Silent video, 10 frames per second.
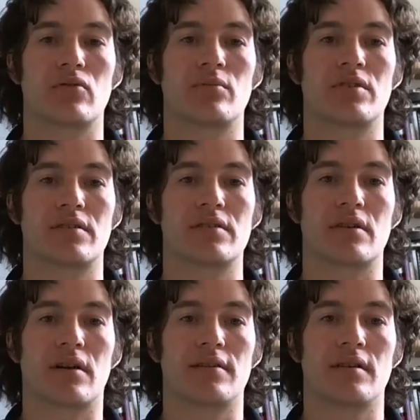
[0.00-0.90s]
groups in
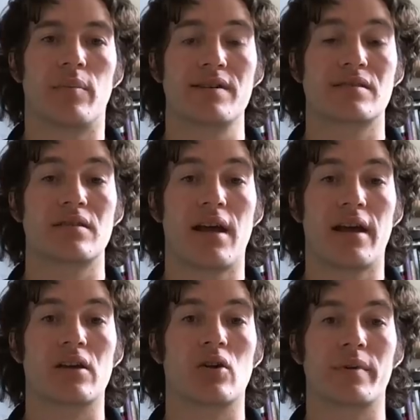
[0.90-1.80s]
society based on the
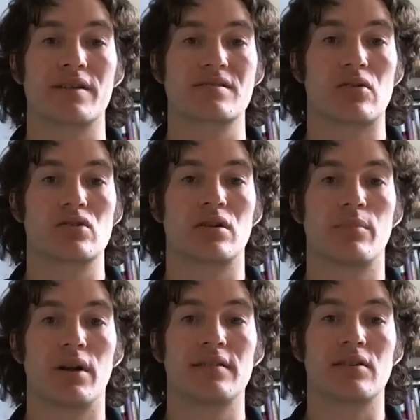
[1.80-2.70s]
economic, social and
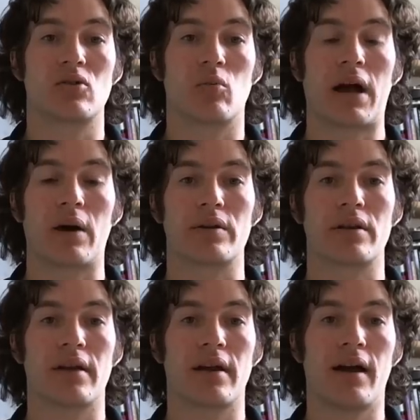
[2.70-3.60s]
political power
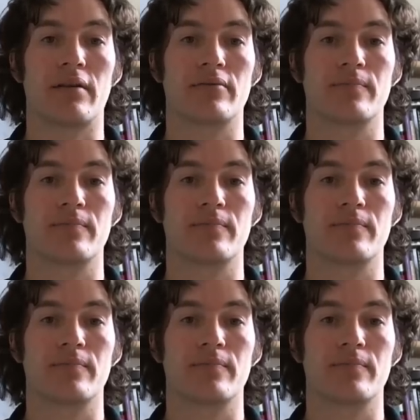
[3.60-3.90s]
that they have.